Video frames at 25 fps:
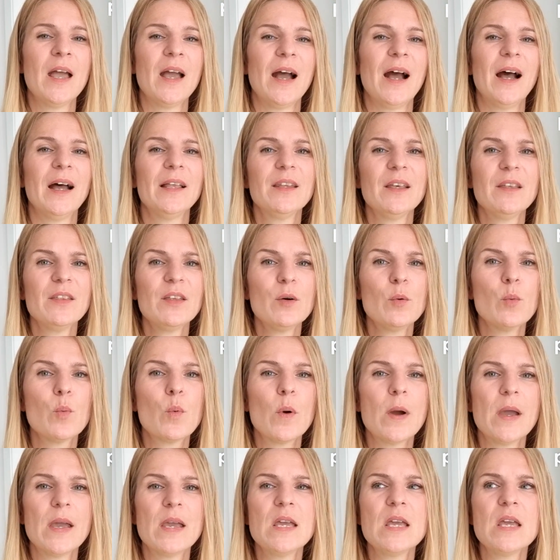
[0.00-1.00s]
Another
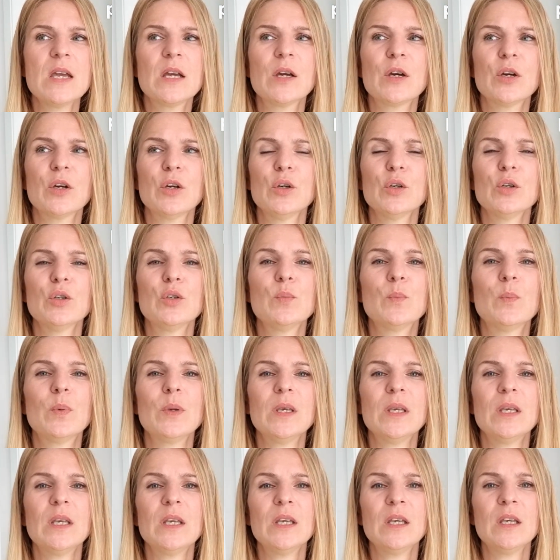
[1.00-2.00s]
way could
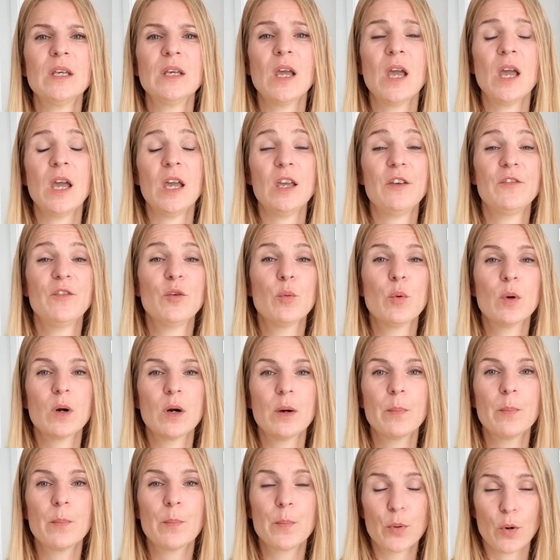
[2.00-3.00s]
be if you were
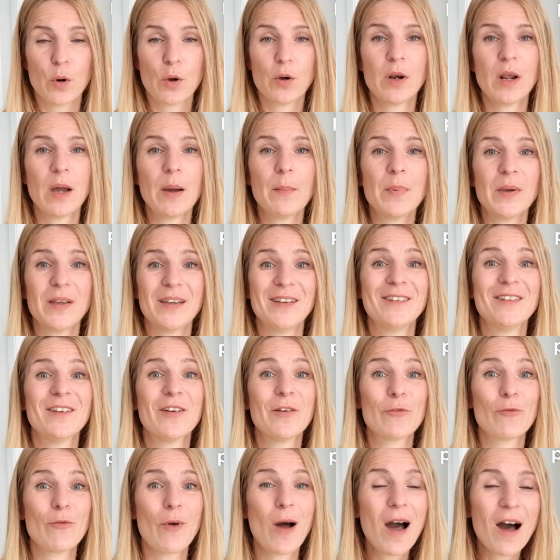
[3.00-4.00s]
brought up in a
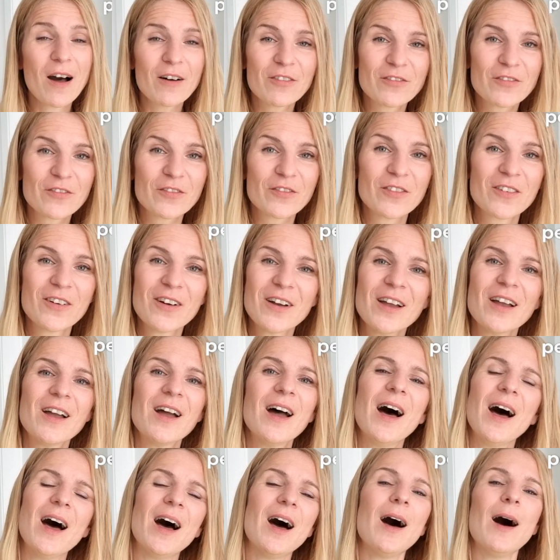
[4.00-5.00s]
rough
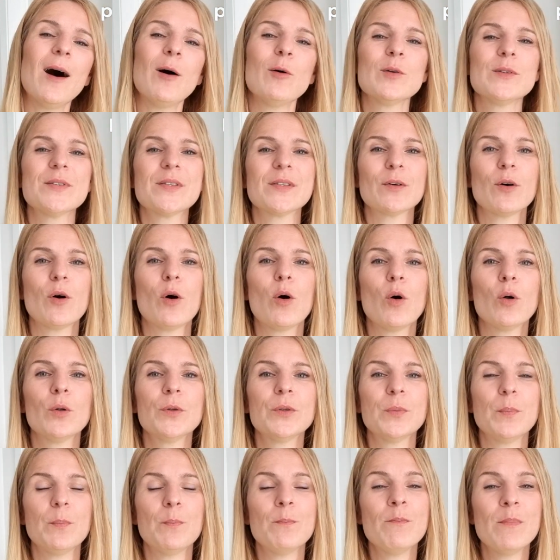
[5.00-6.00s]

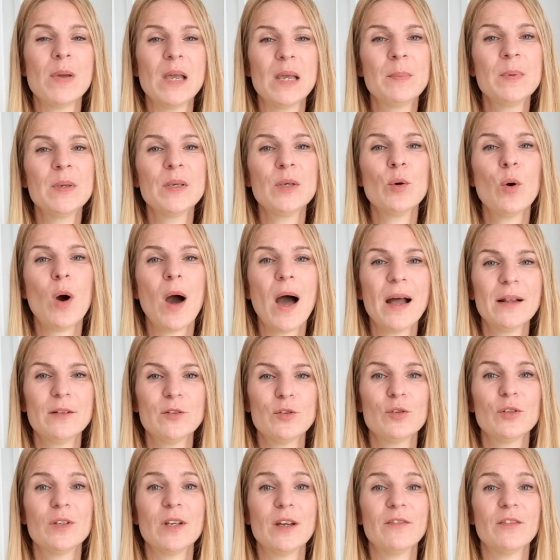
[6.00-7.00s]
household, maybe you had
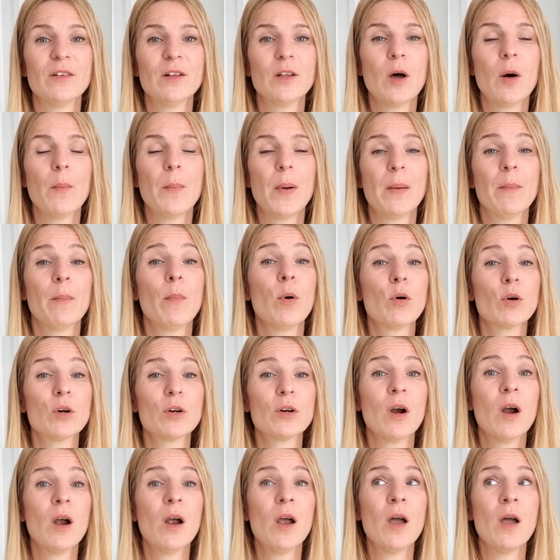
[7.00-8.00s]
to develop a
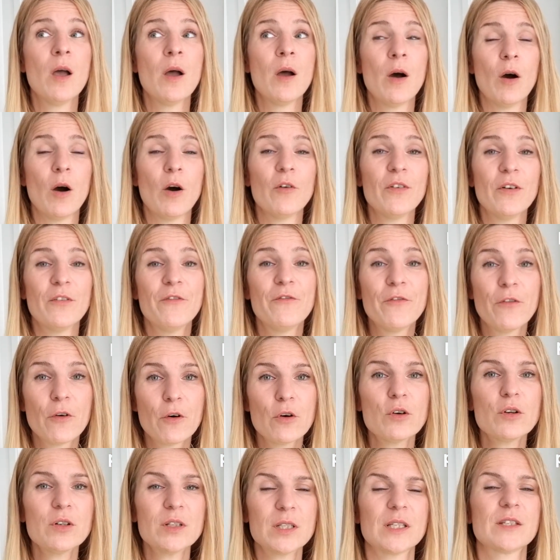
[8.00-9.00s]
more of a
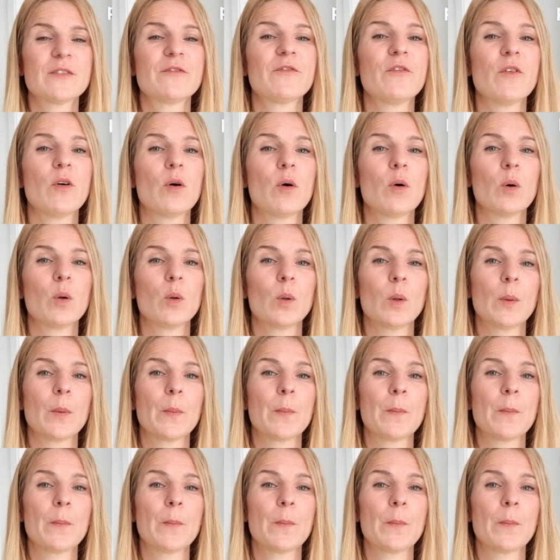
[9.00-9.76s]
forceful